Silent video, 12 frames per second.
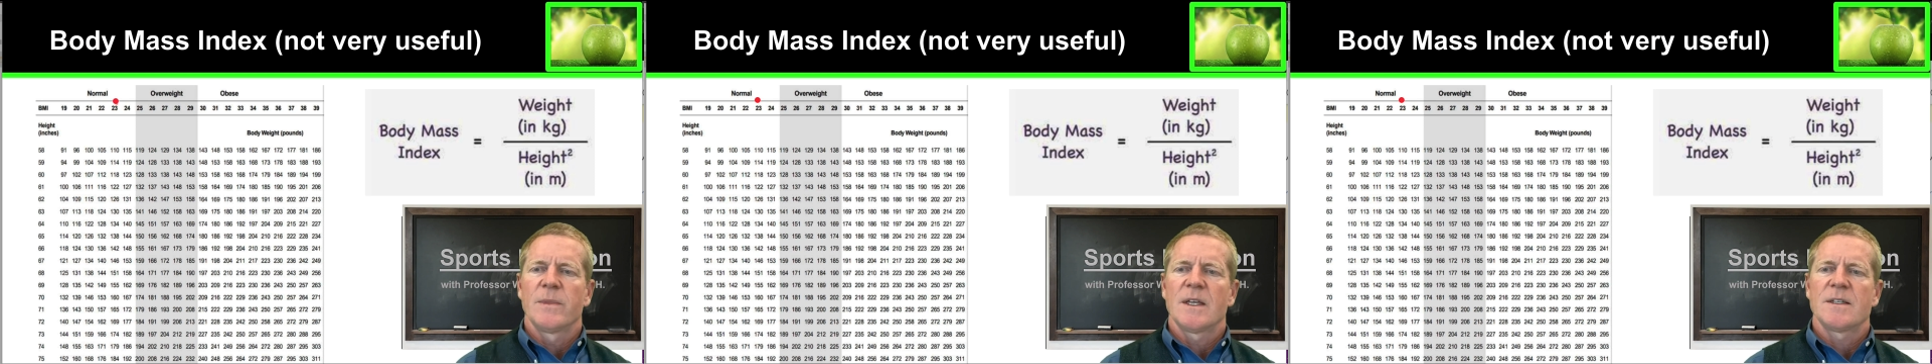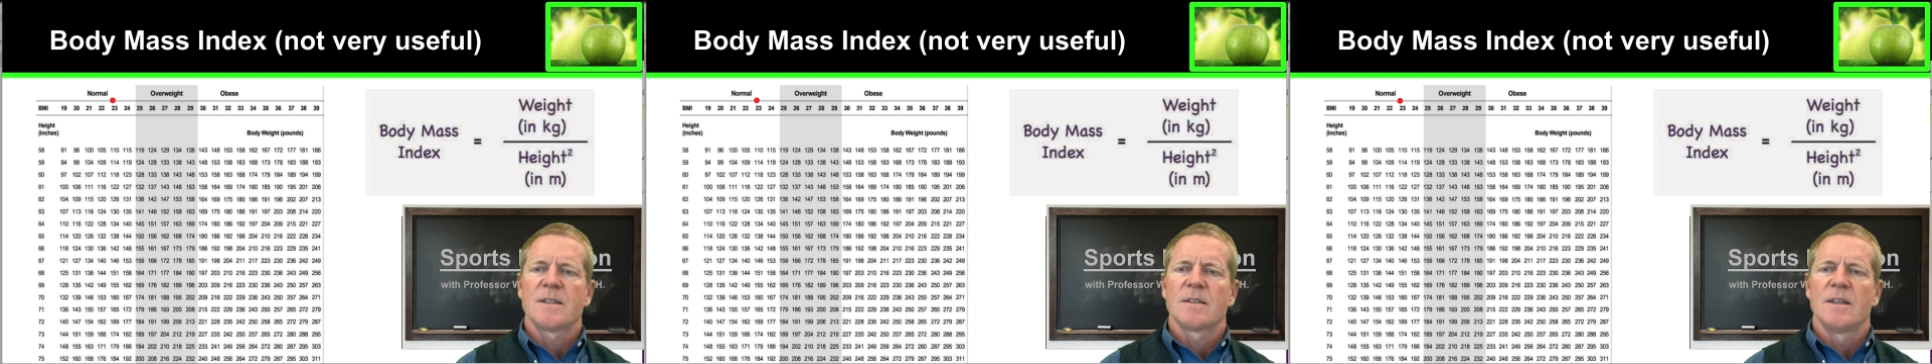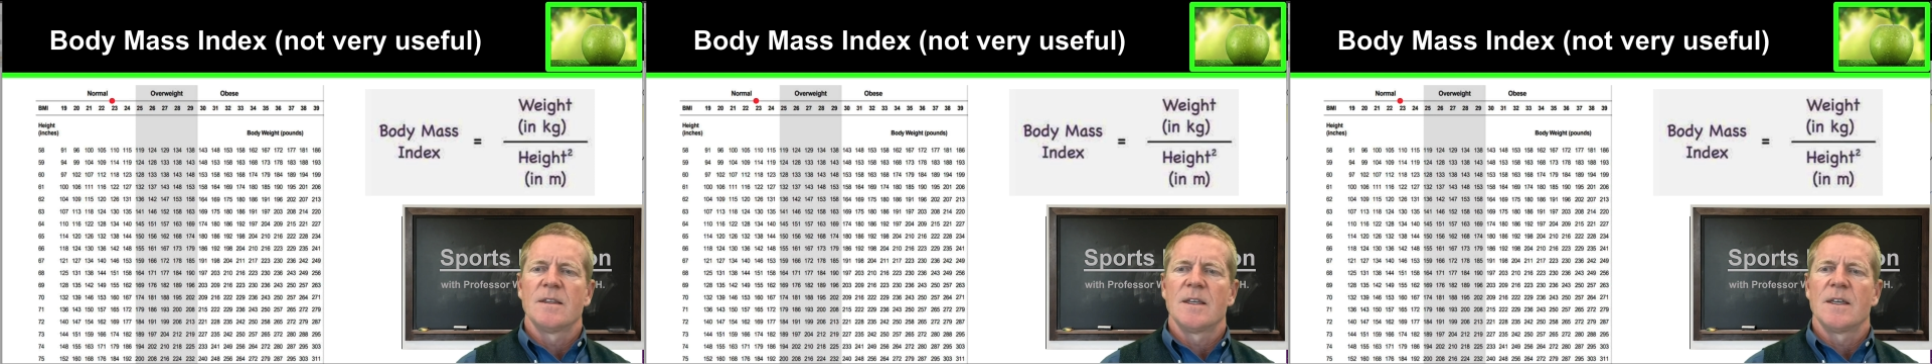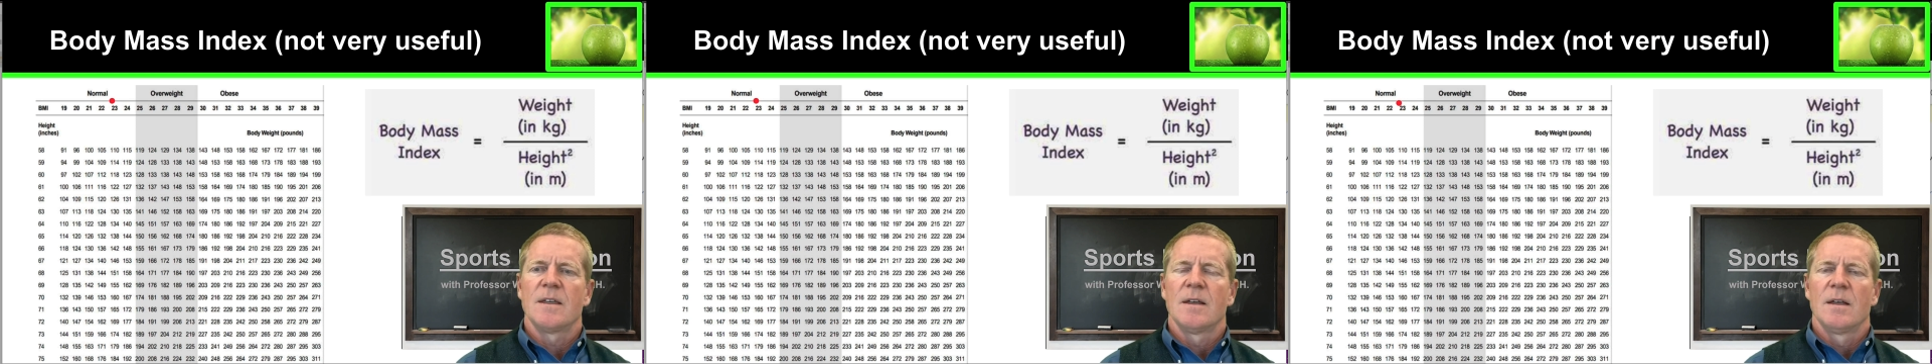That's in
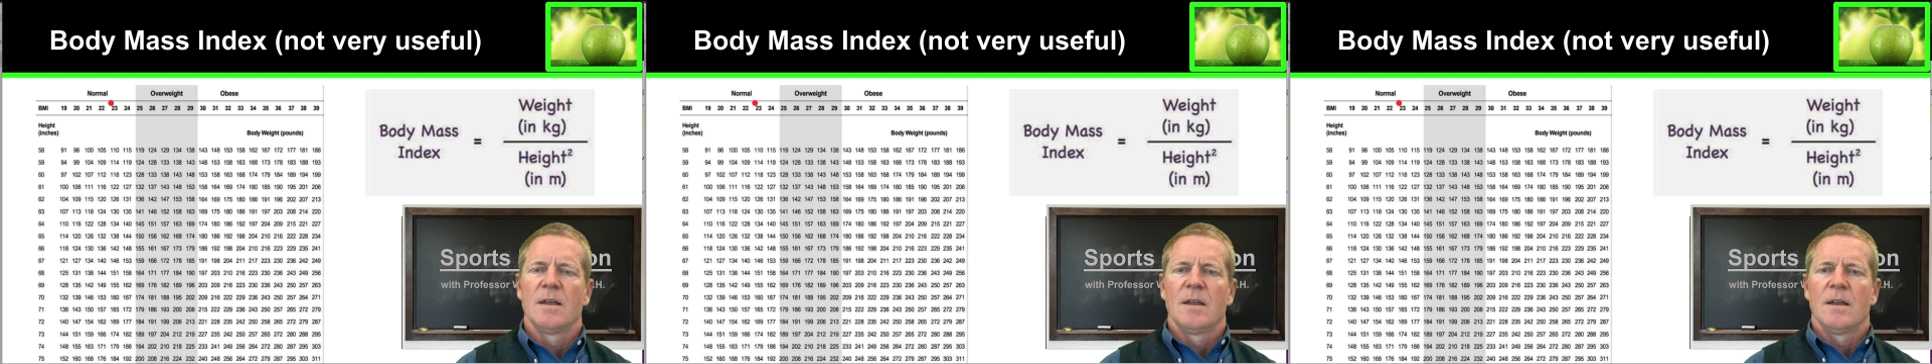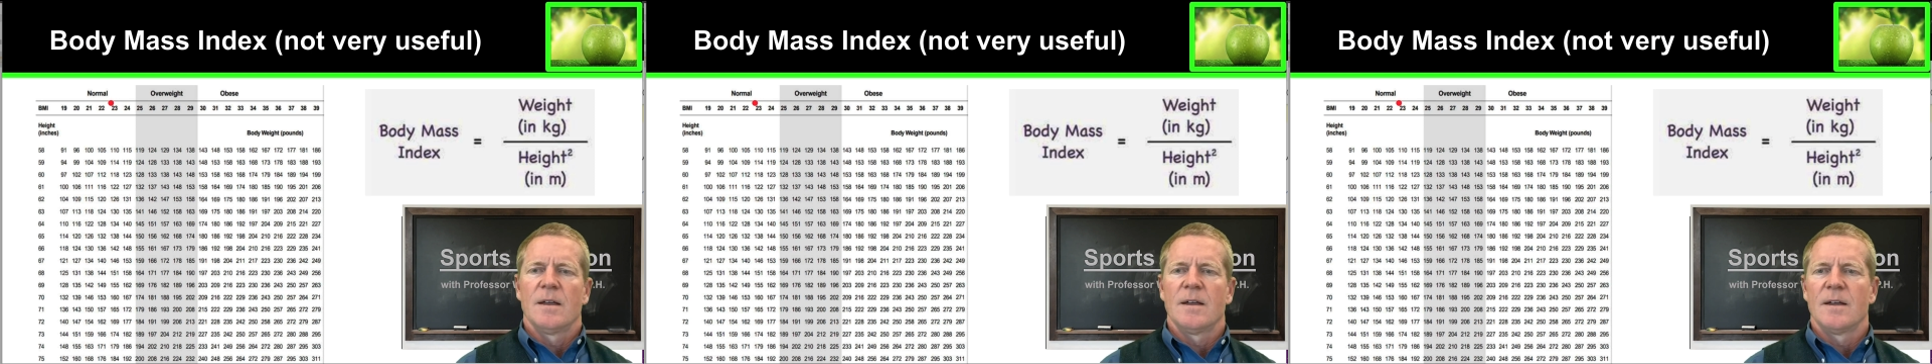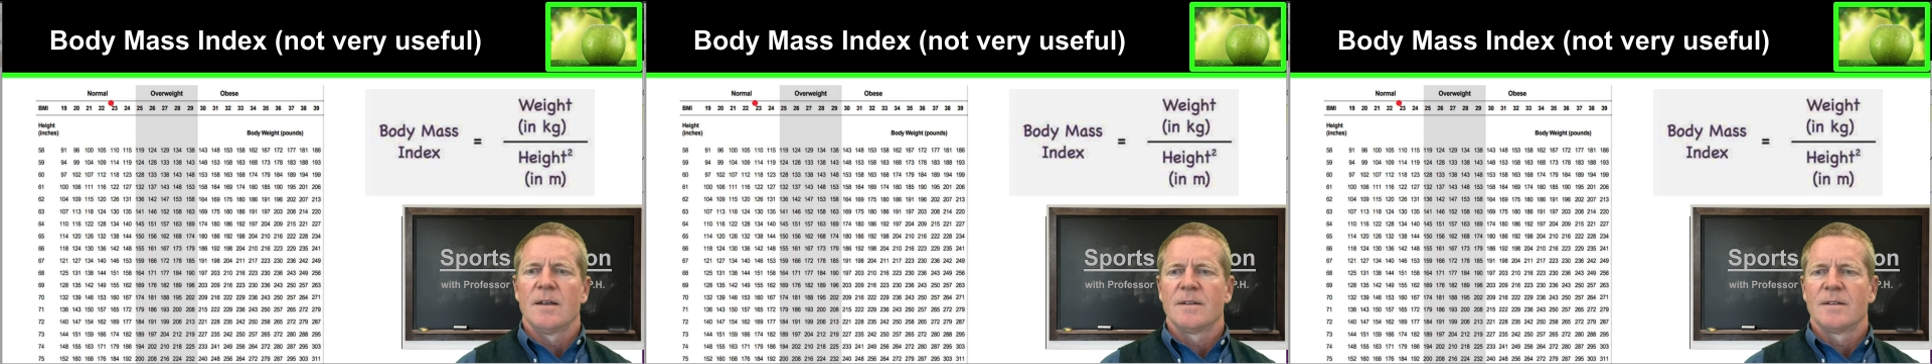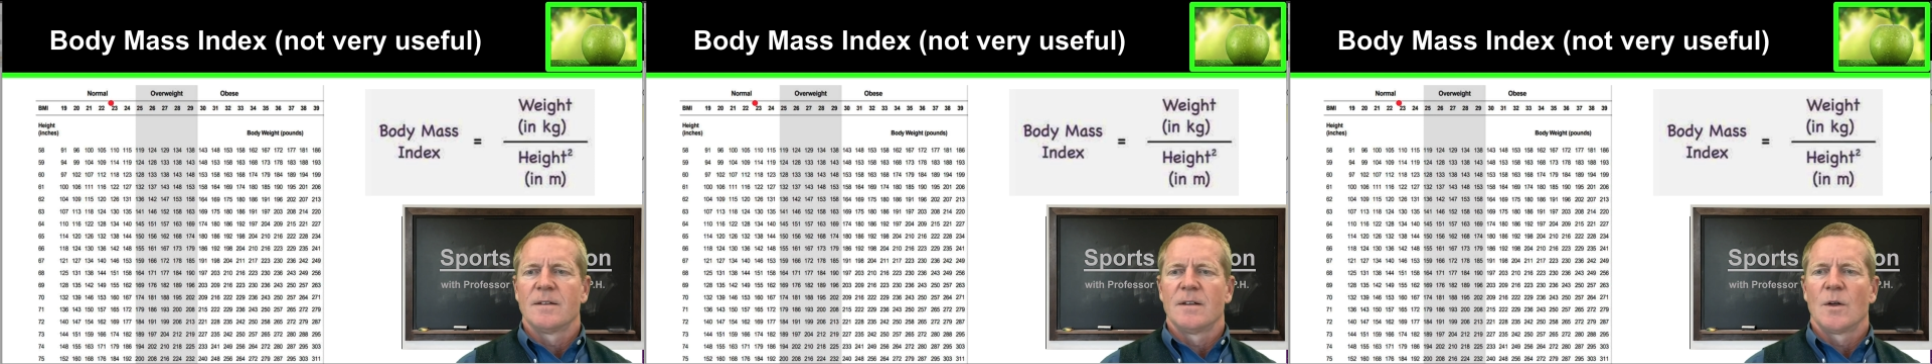the uh,
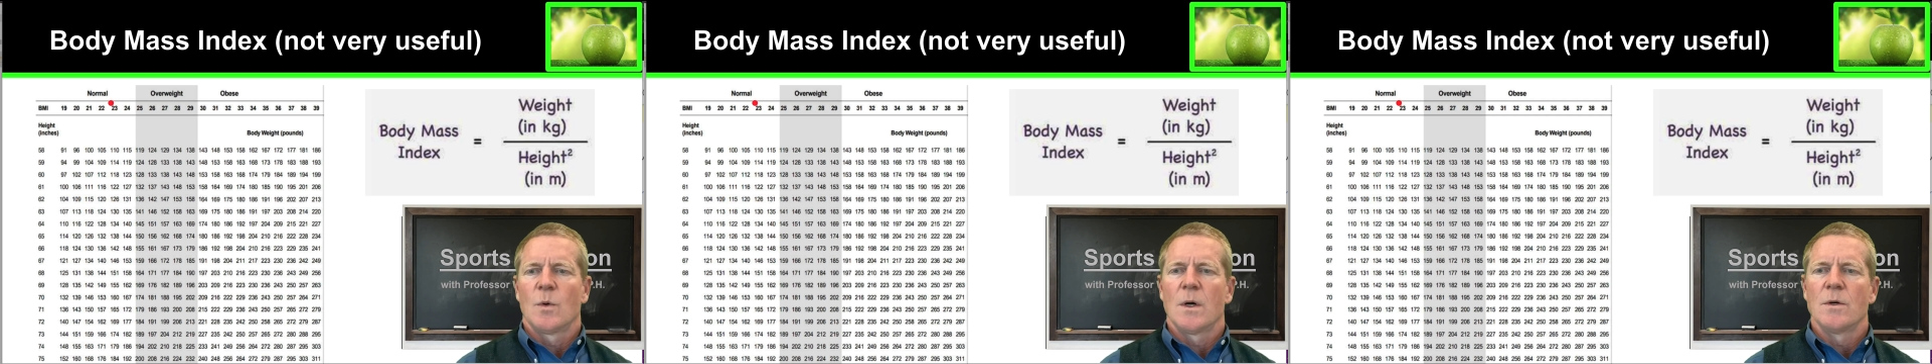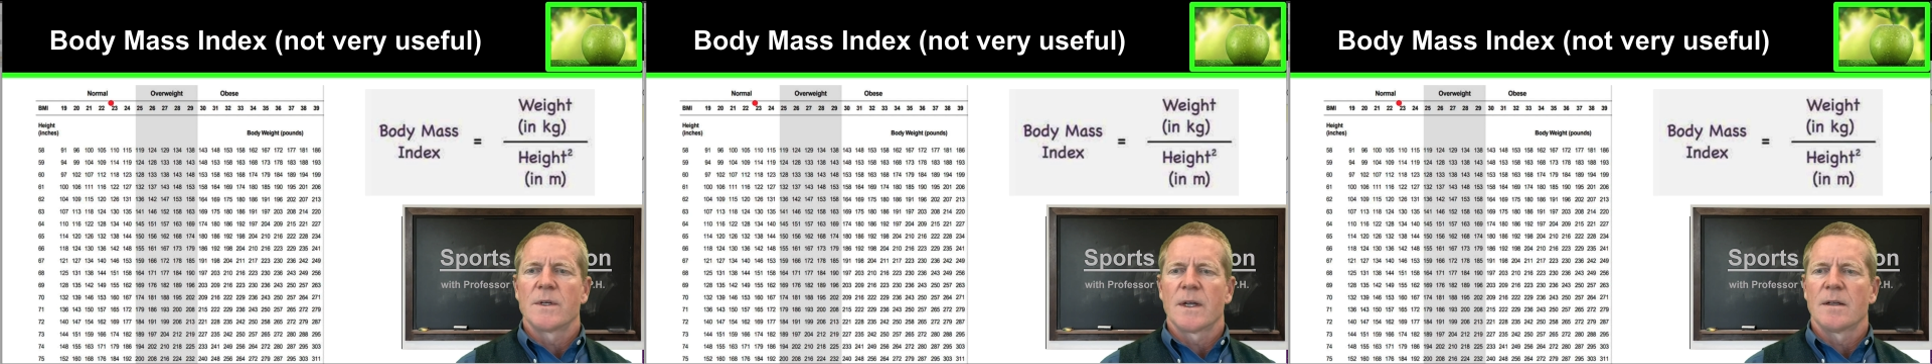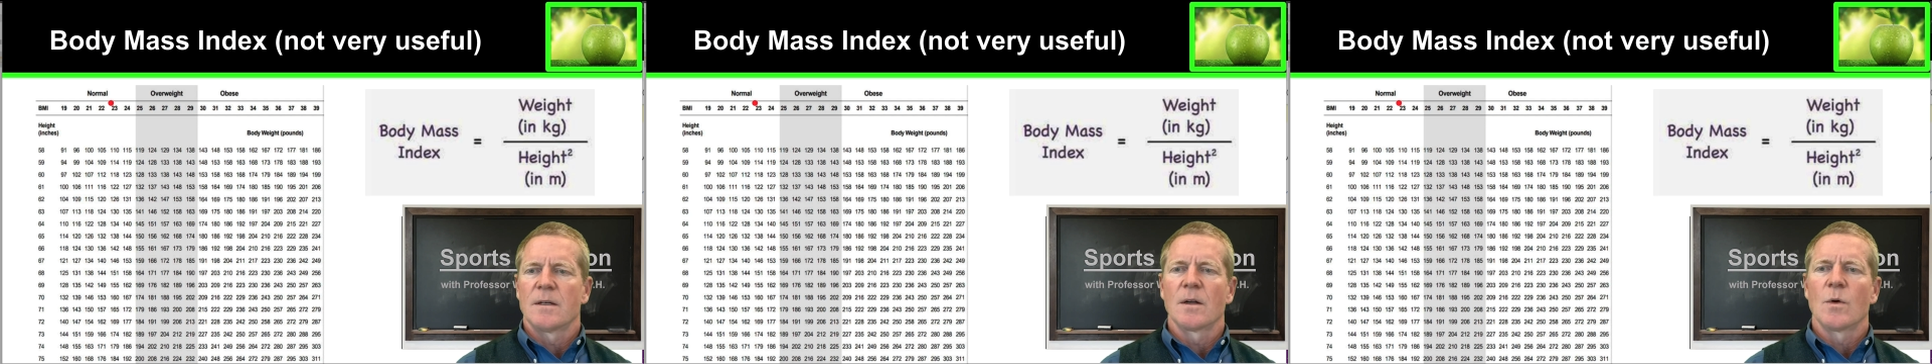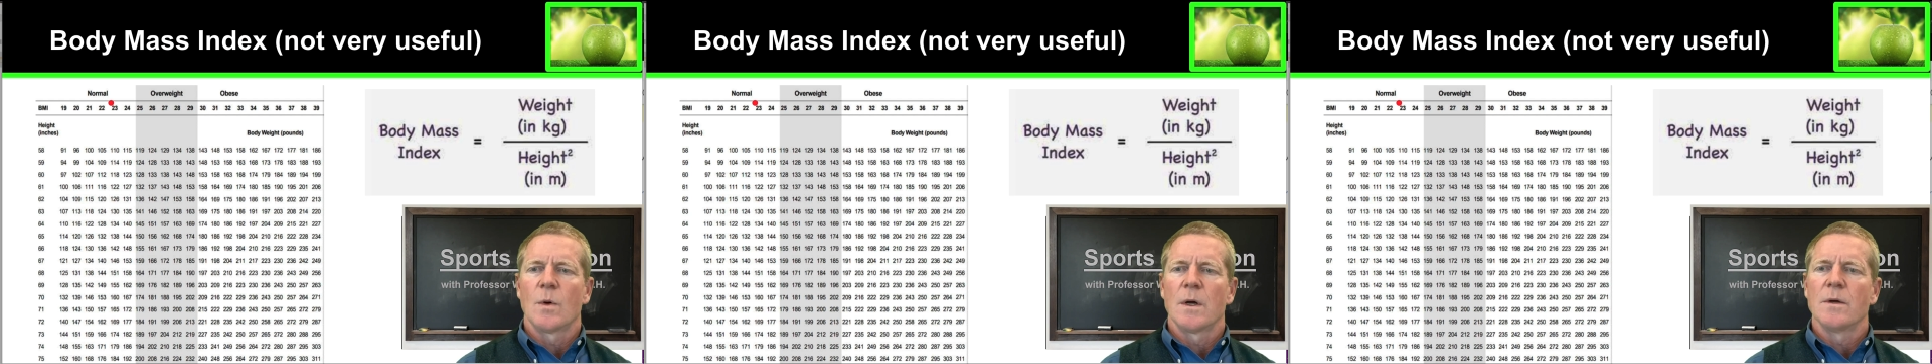quote
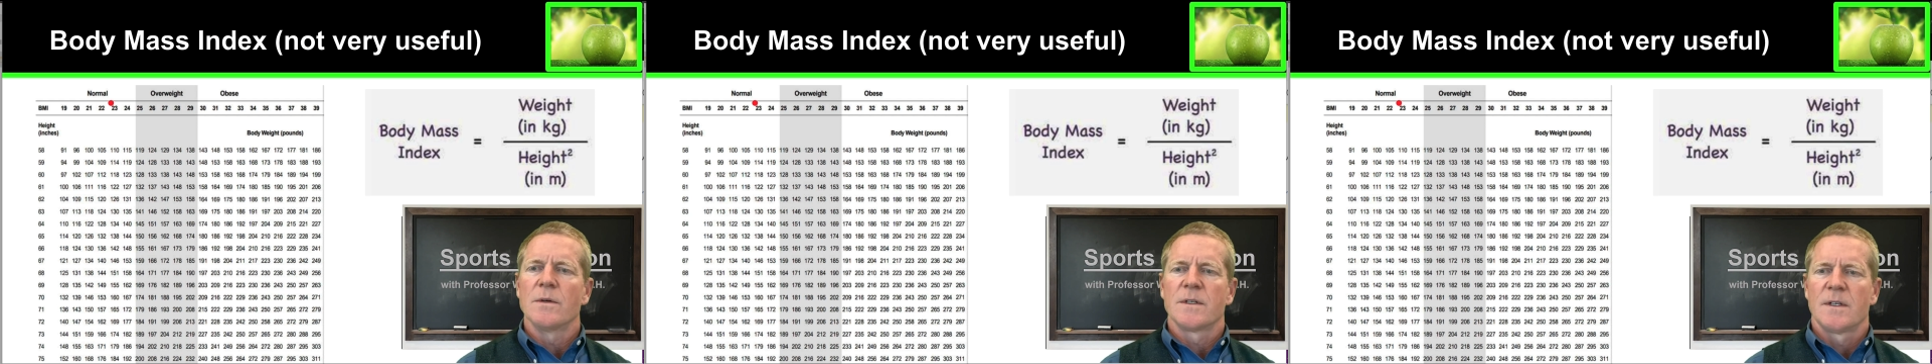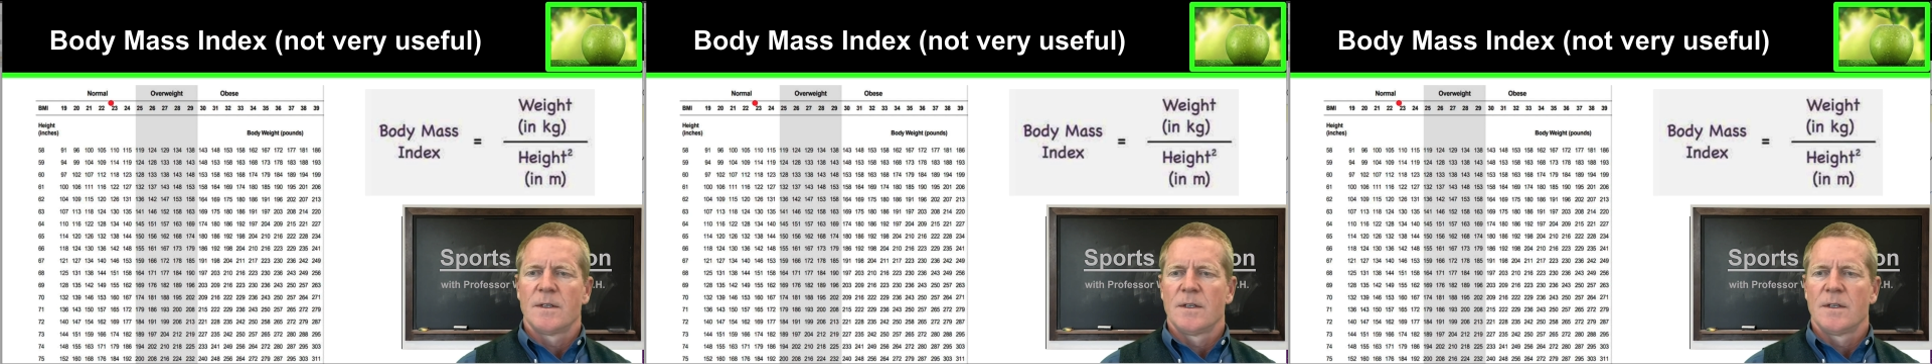unquote